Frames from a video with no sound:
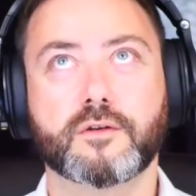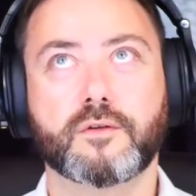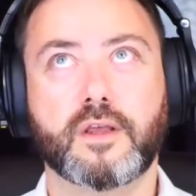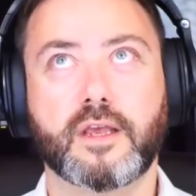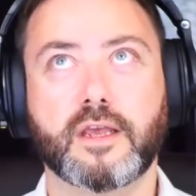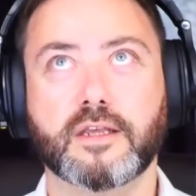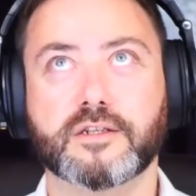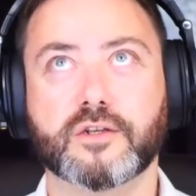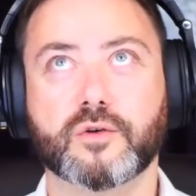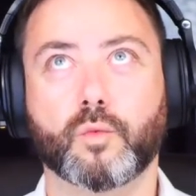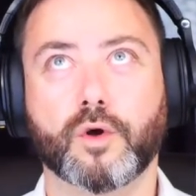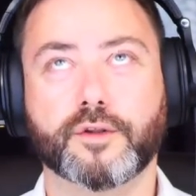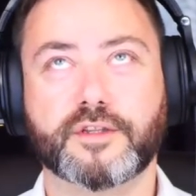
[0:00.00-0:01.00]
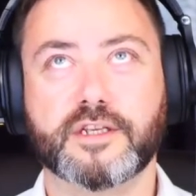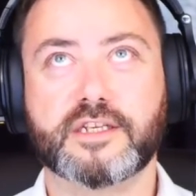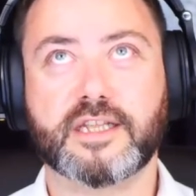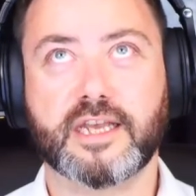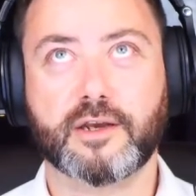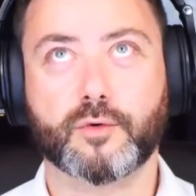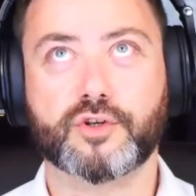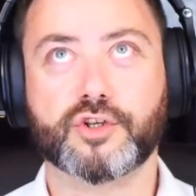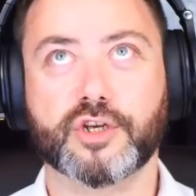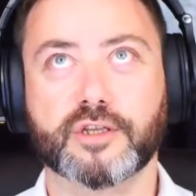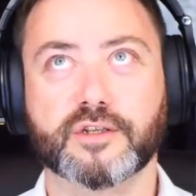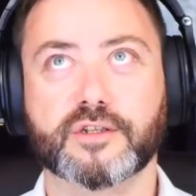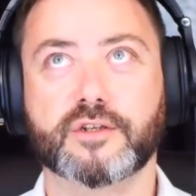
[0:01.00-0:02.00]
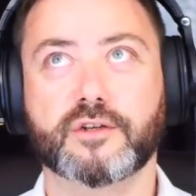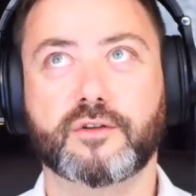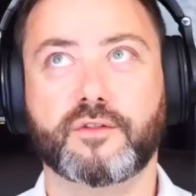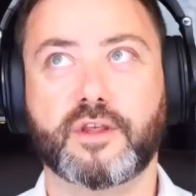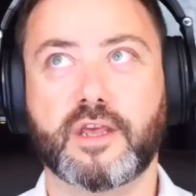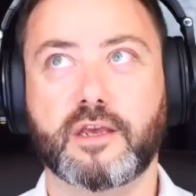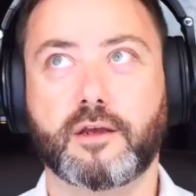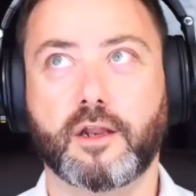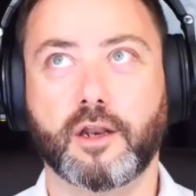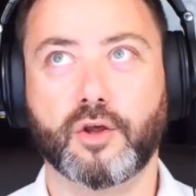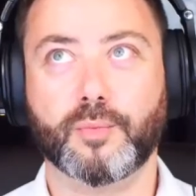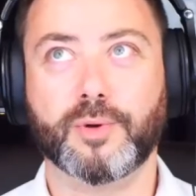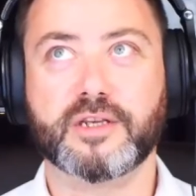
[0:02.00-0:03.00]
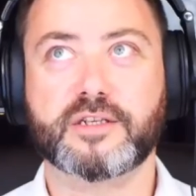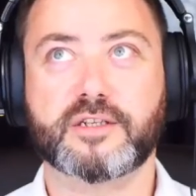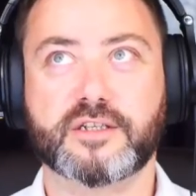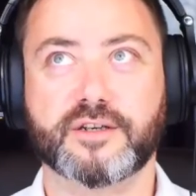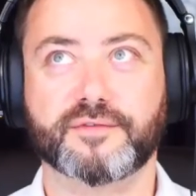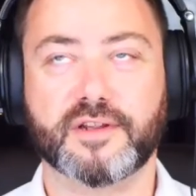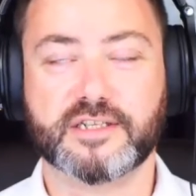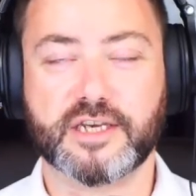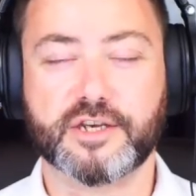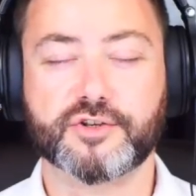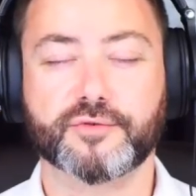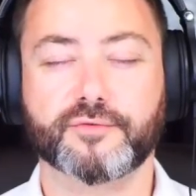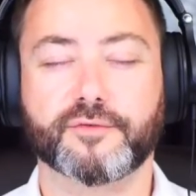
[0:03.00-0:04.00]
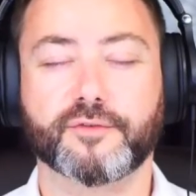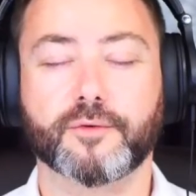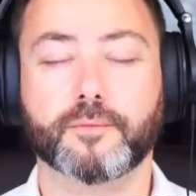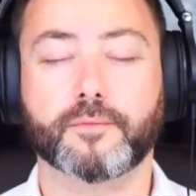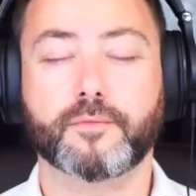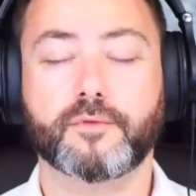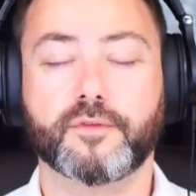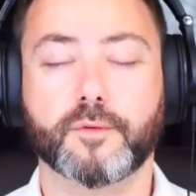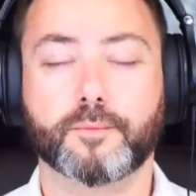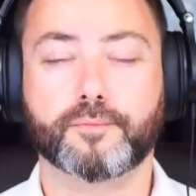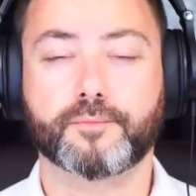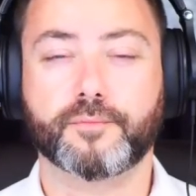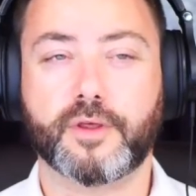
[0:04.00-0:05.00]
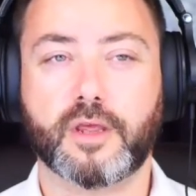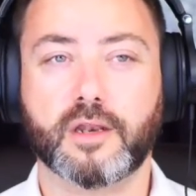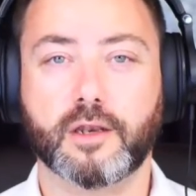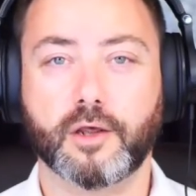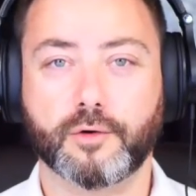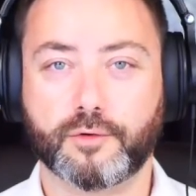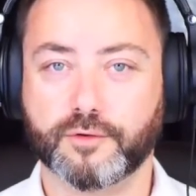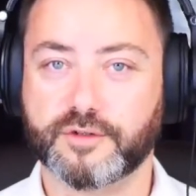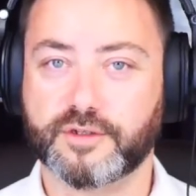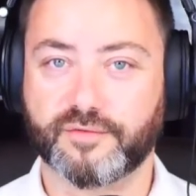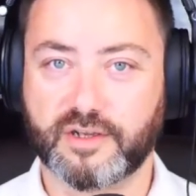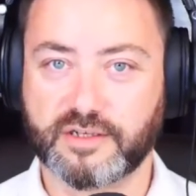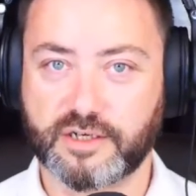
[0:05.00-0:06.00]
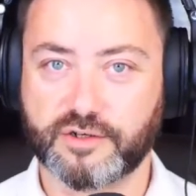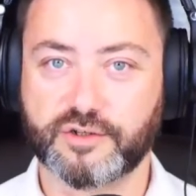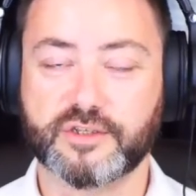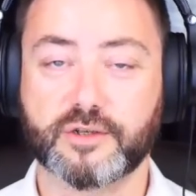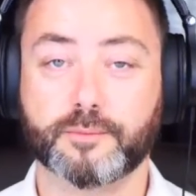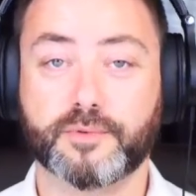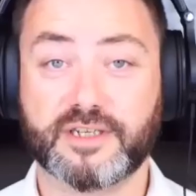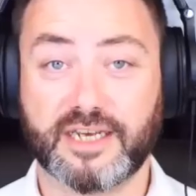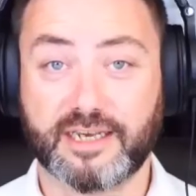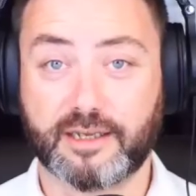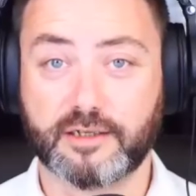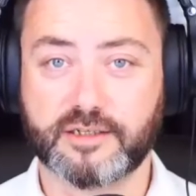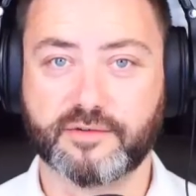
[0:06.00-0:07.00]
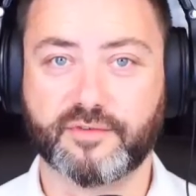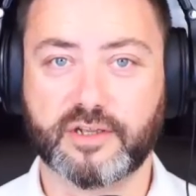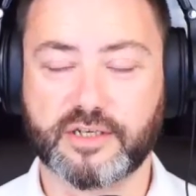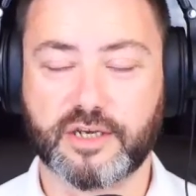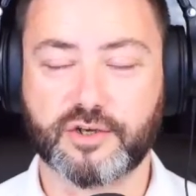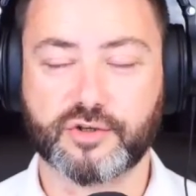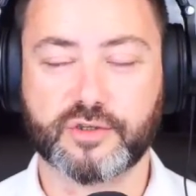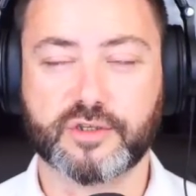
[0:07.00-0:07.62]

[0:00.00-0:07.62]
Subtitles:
is what distinguishes the globalist civilization from the local civilizations, the particular civilizations.